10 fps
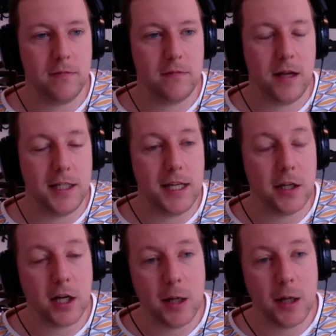I'd get a
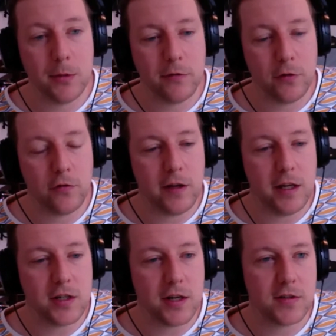couple of those
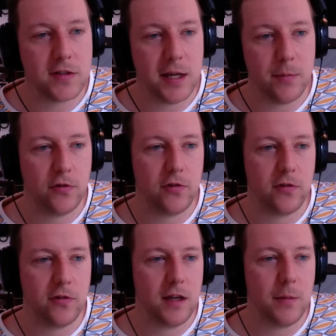VHS tapes
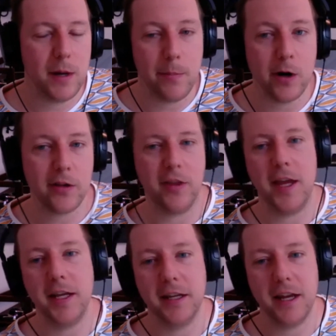at my
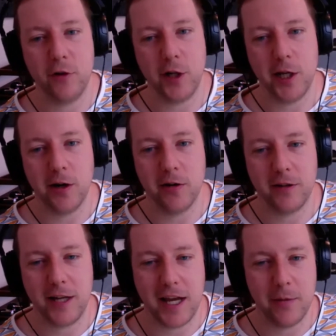birthday every year
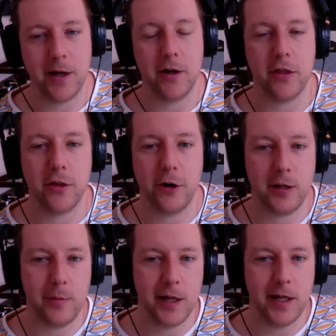that had about a
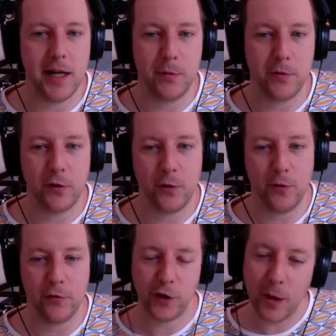30-minute episode
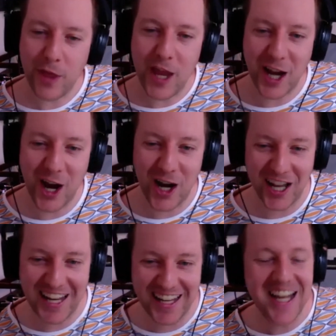of something on
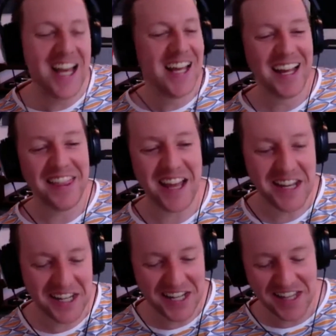it, and
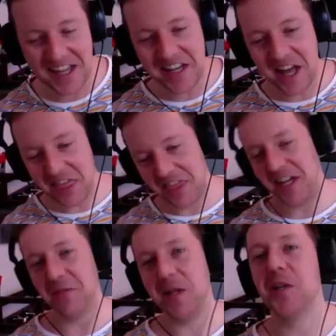then nothing.
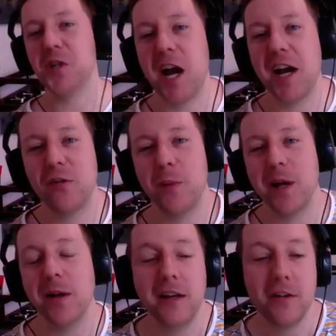It'd be a dry spell.
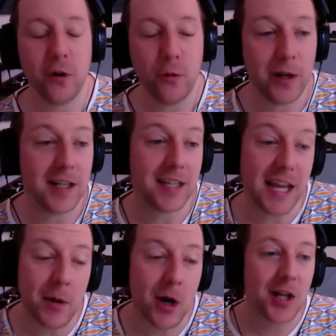So when it
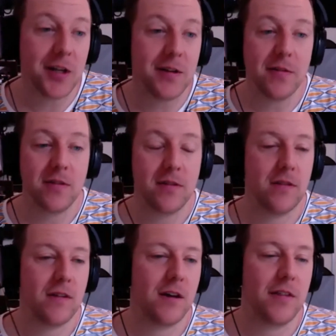came on
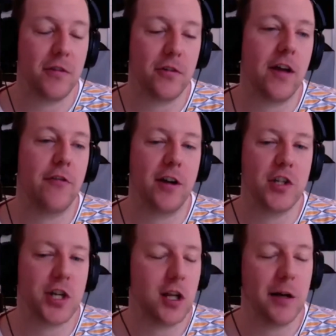the Sci-Fi
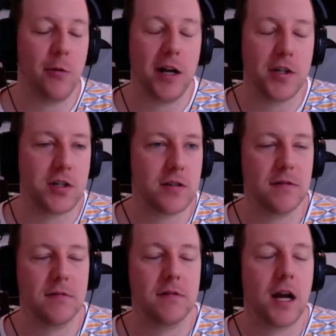Channel, I watched
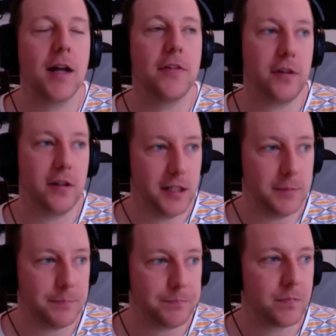constantly.
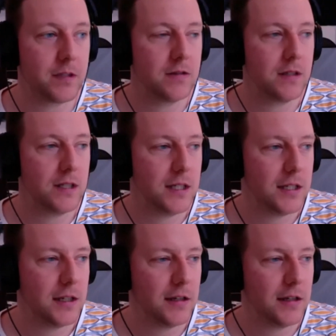
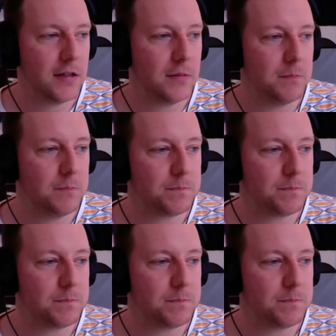The